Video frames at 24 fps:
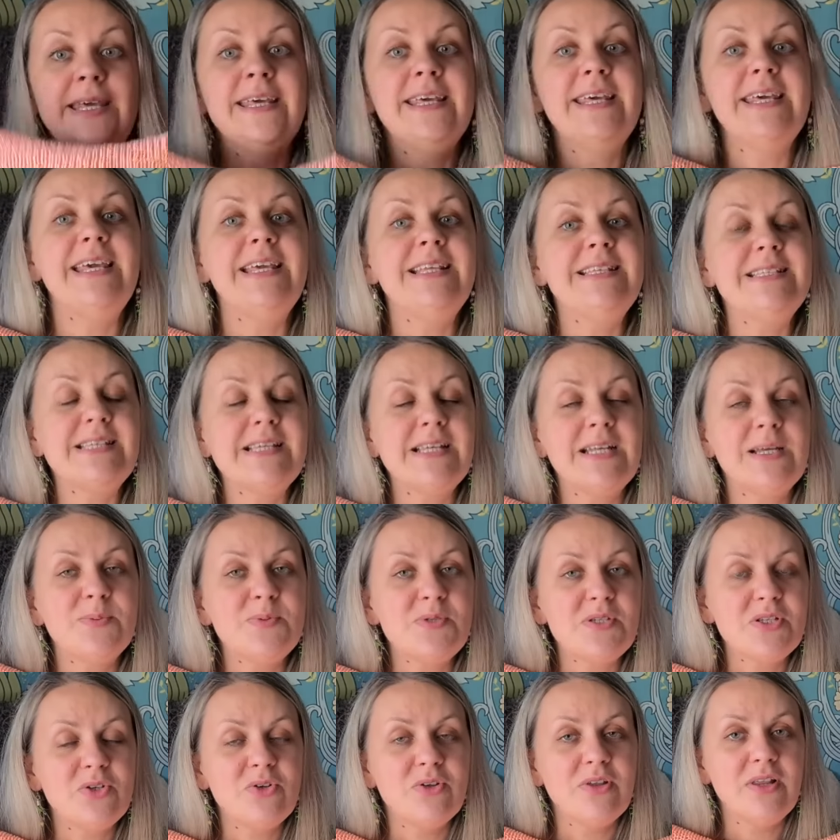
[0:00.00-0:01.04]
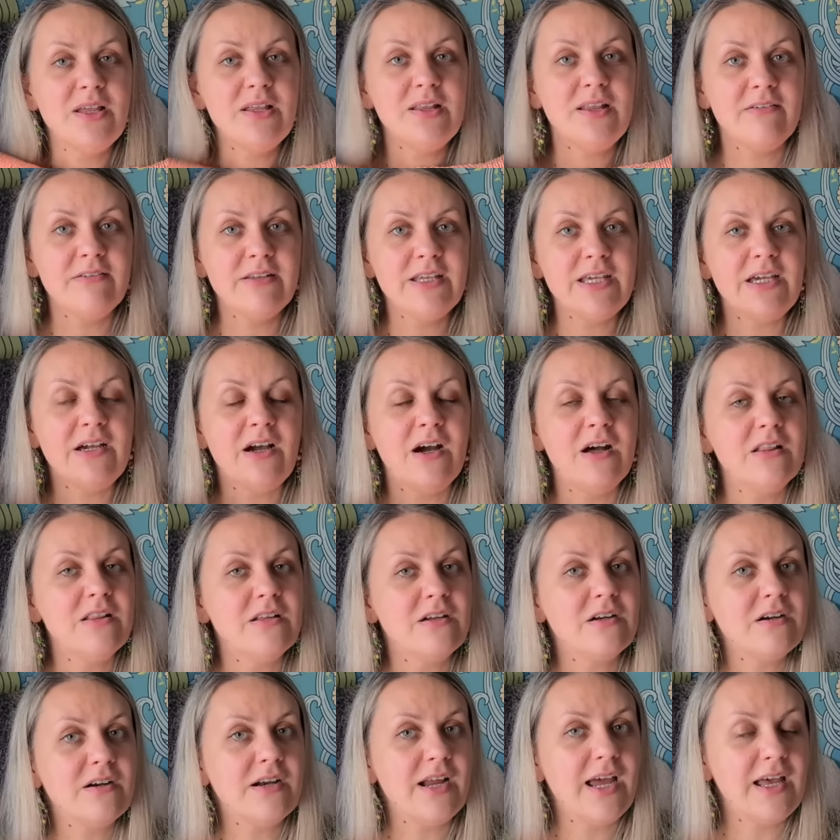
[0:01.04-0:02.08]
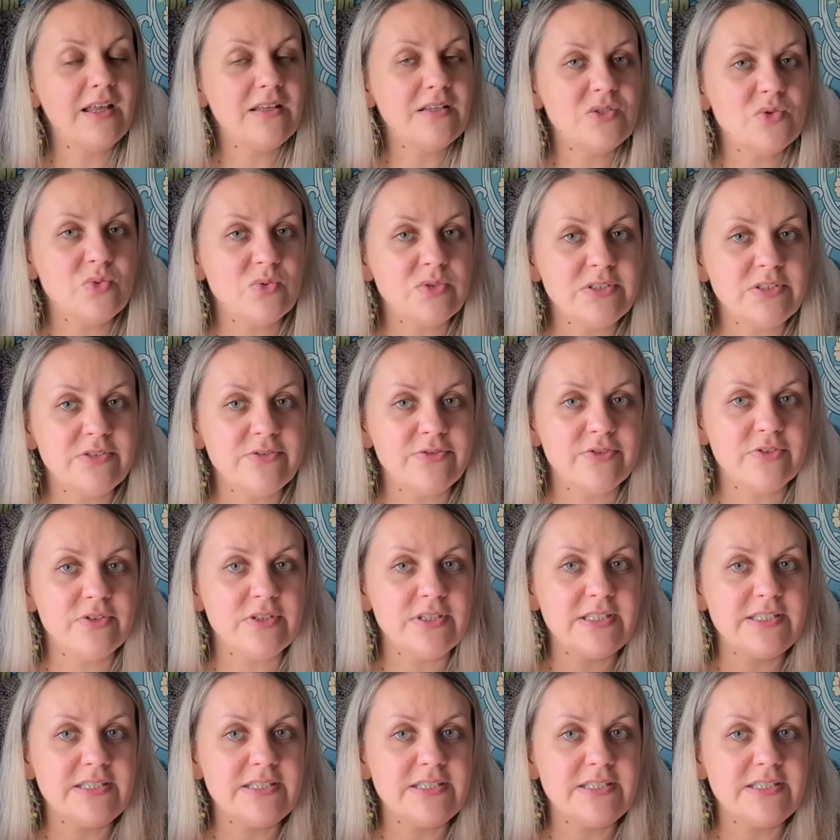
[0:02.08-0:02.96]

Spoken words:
It's an absolutely lovely color, and it's wonderfully